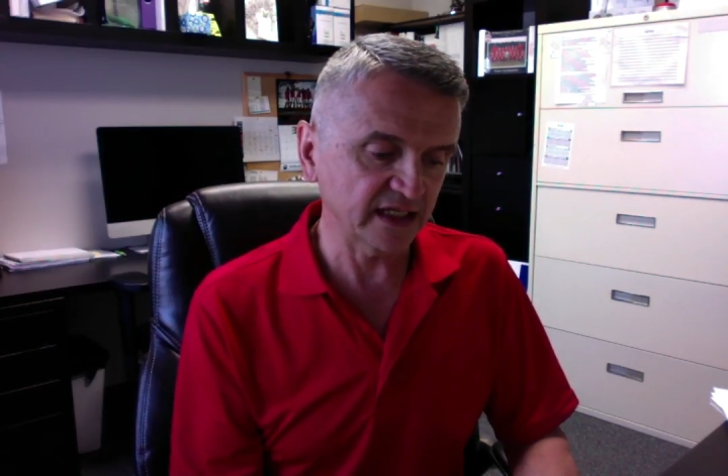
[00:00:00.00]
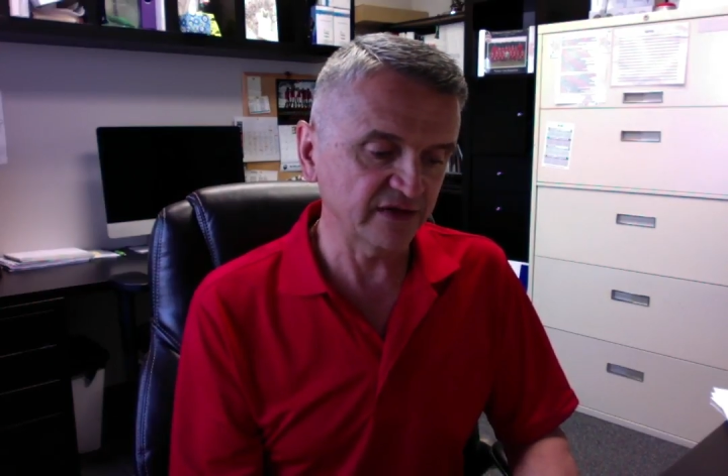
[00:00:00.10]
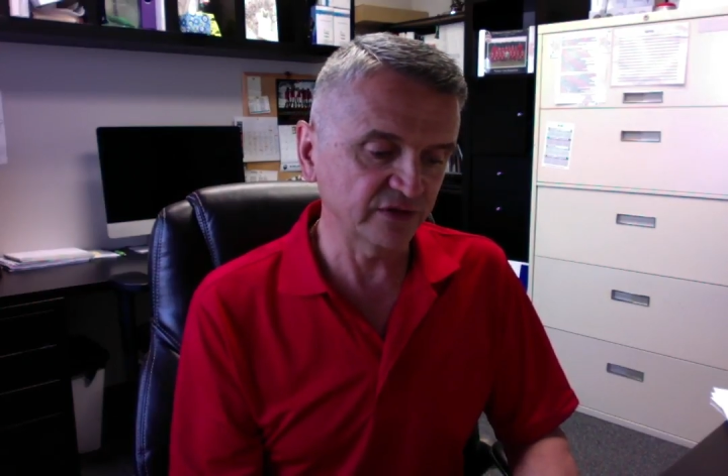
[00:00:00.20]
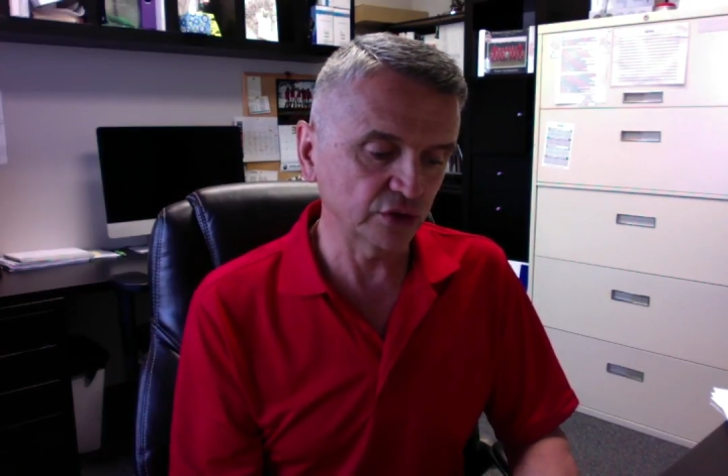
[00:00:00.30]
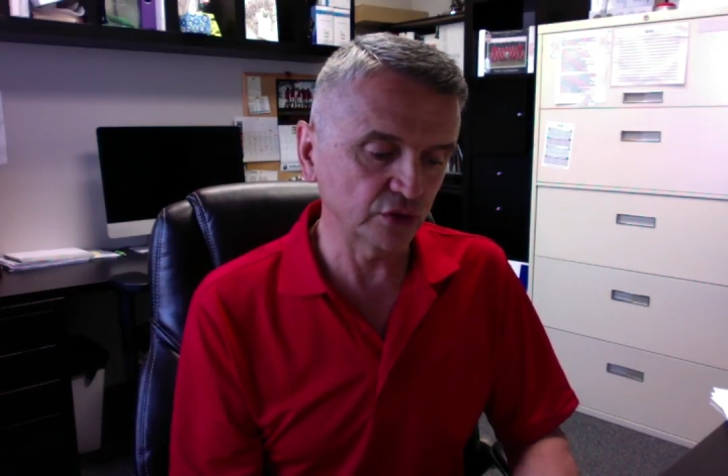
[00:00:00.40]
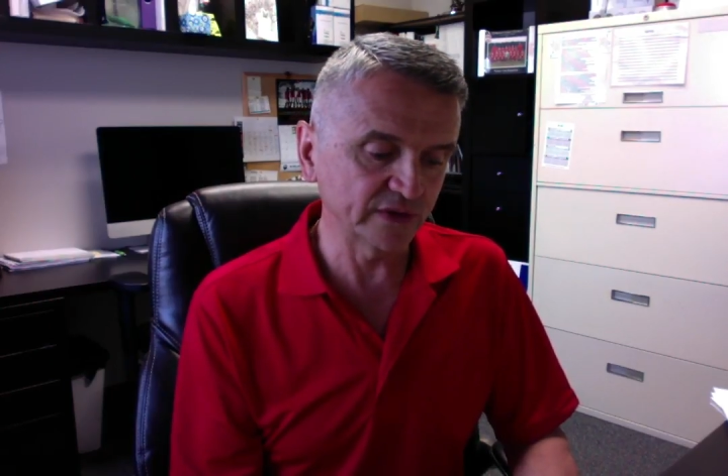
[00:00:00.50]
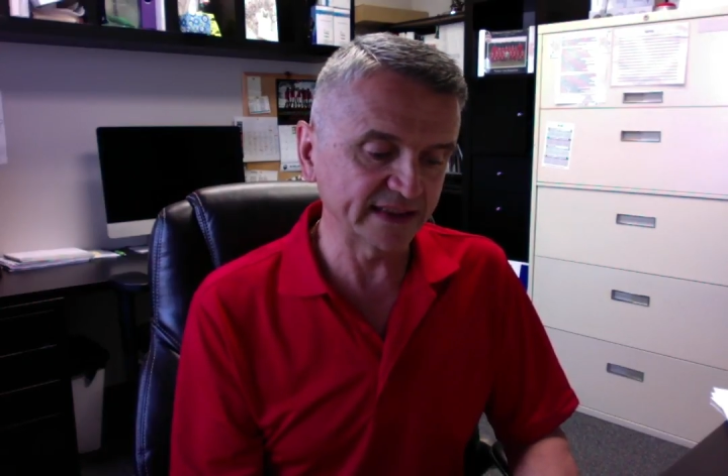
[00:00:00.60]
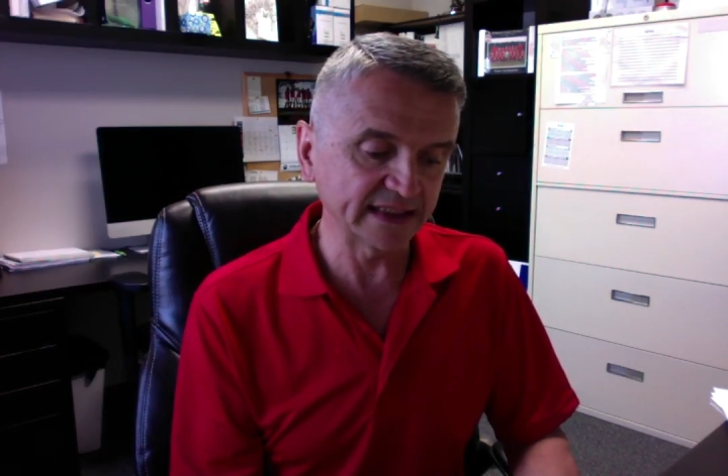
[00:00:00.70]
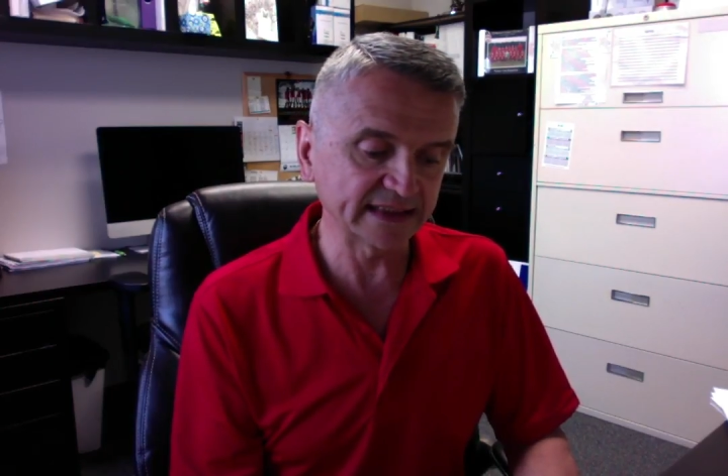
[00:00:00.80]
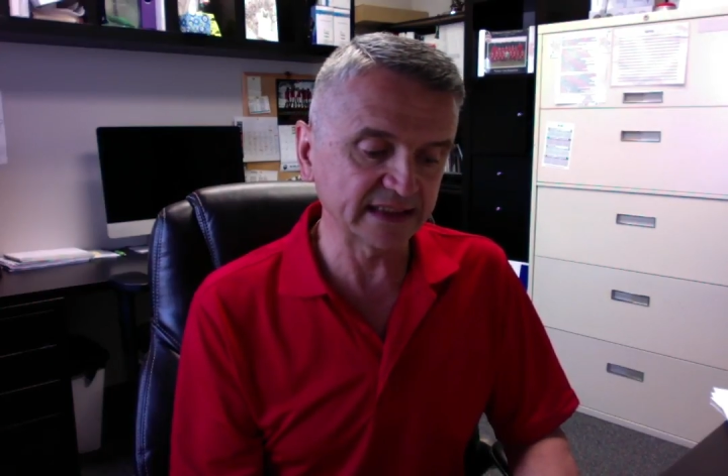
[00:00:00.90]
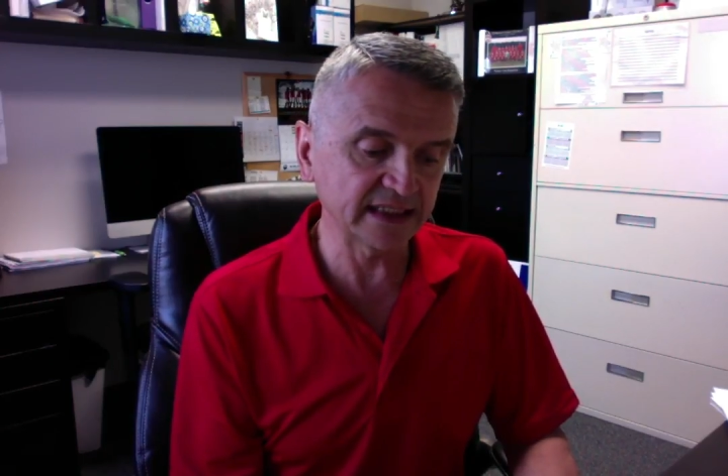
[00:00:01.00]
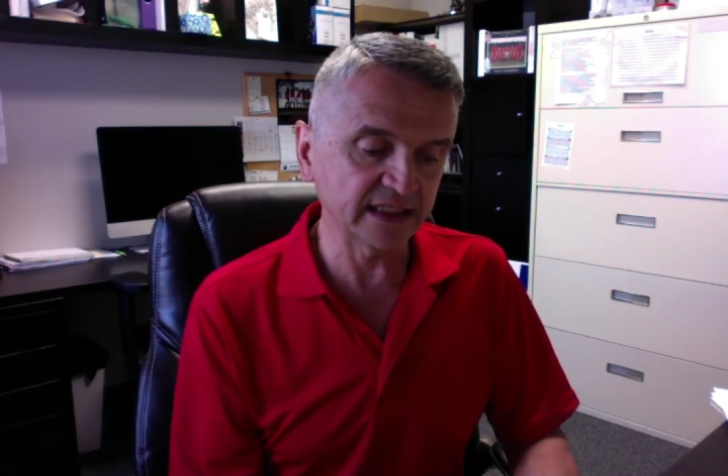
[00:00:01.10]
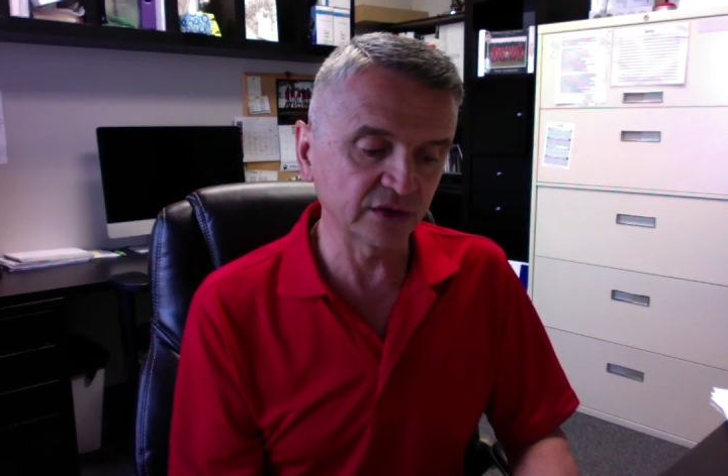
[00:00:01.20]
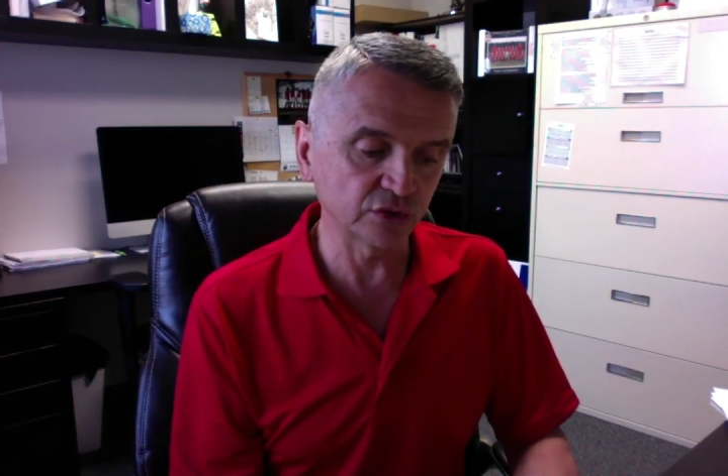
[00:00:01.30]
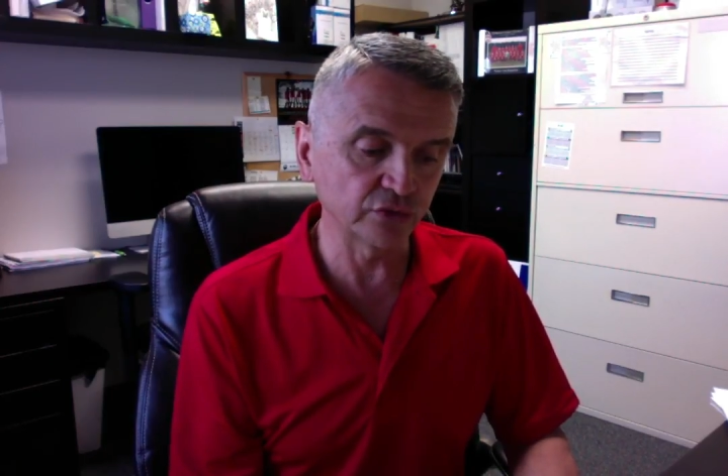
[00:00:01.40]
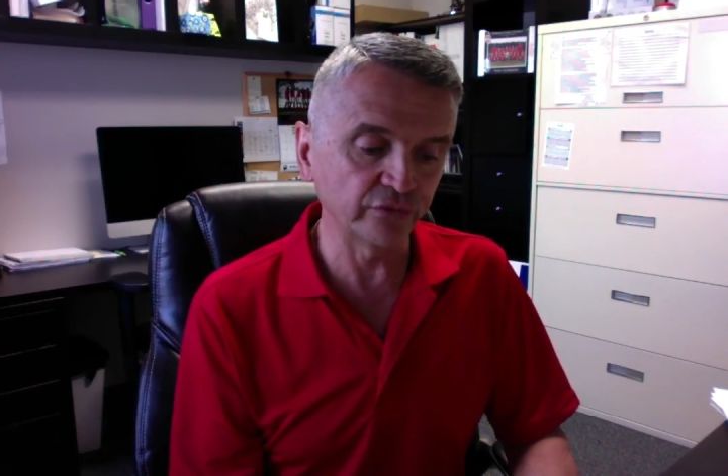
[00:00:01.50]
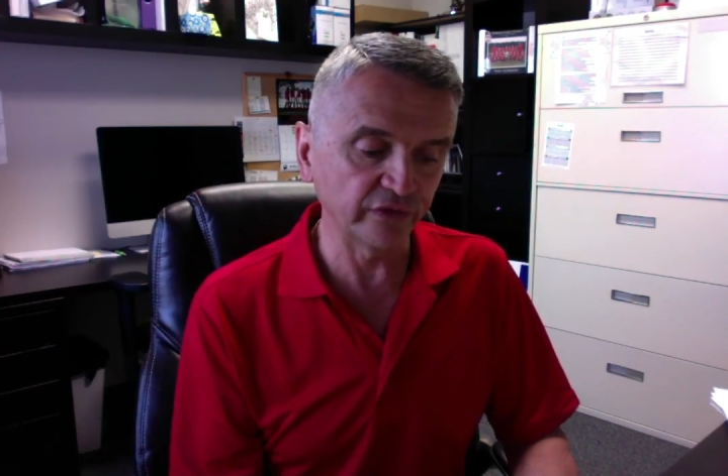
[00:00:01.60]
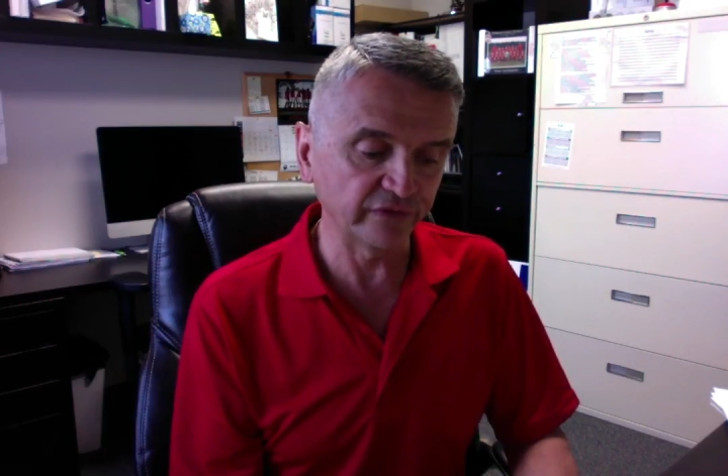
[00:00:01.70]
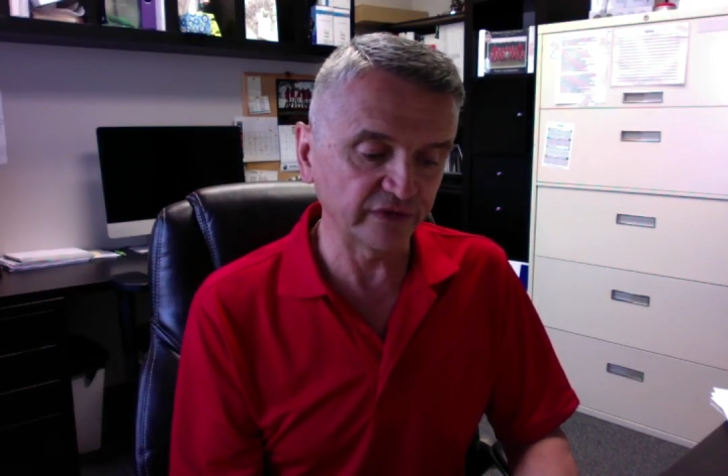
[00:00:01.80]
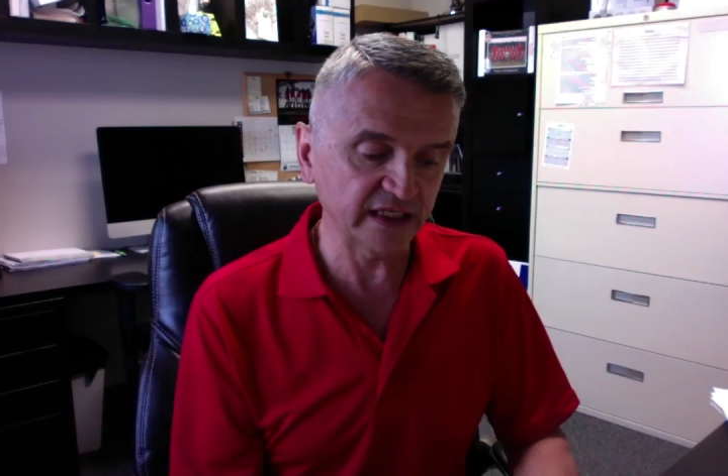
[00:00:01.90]
even 216 and
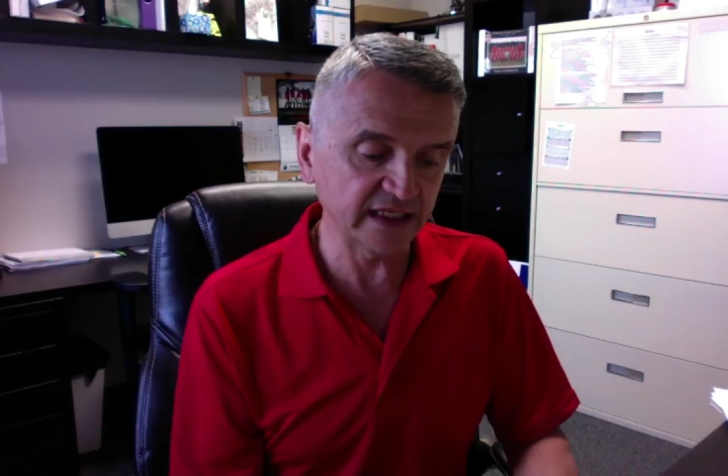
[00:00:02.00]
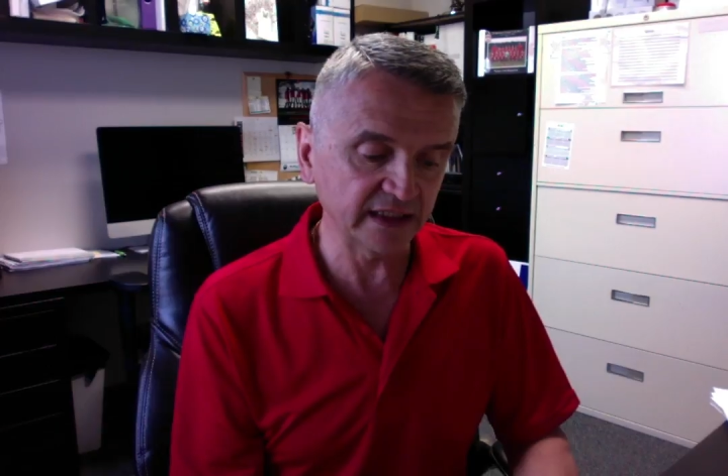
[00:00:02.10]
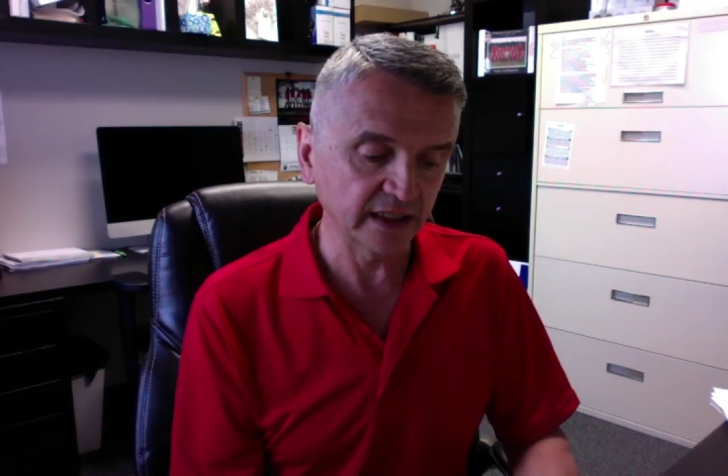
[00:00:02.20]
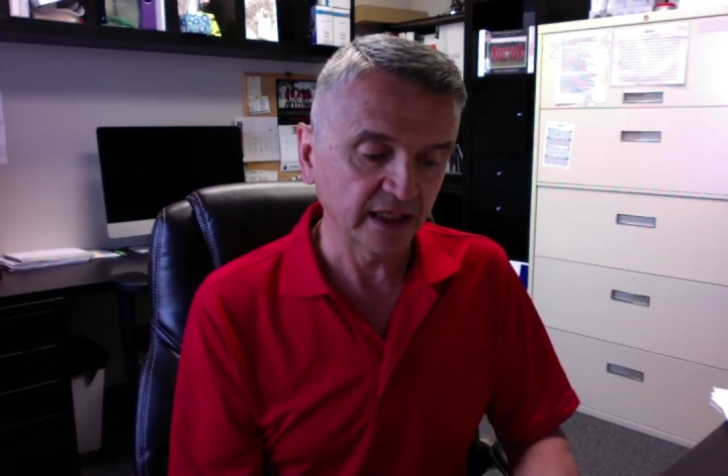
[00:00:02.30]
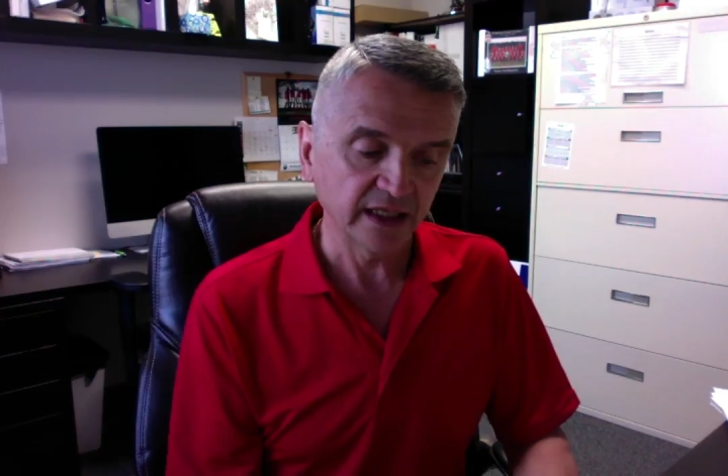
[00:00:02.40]
215,